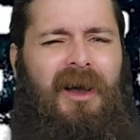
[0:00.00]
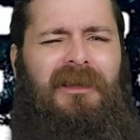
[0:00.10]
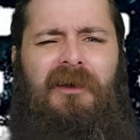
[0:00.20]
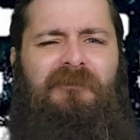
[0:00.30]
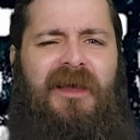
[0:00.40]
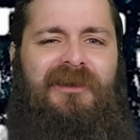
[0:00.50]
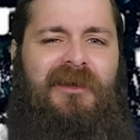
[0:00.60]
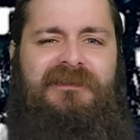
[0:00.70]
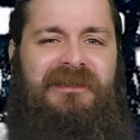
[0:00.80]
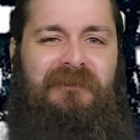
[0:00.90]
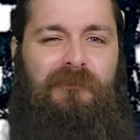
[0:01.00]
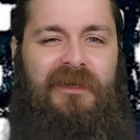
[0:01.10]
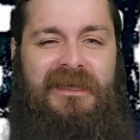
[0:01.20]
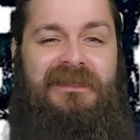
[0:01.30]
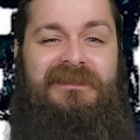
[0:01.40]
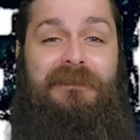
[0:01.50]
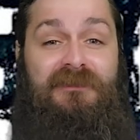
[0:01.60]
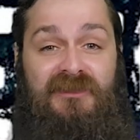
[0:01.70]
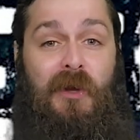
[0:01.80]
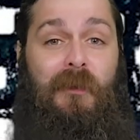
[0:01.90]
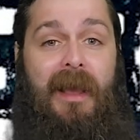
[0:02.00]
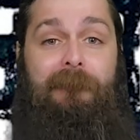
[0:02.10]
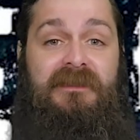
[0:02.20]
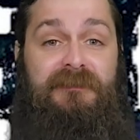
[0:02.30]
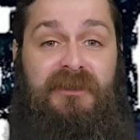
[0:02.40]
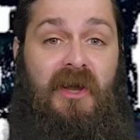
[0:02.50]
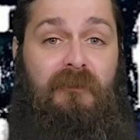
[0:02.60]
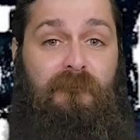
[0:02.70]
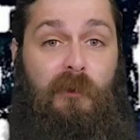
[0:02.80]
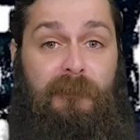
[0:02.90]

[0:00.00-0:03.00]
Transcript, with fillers: I love that line delivery, he seems so happy to be going for a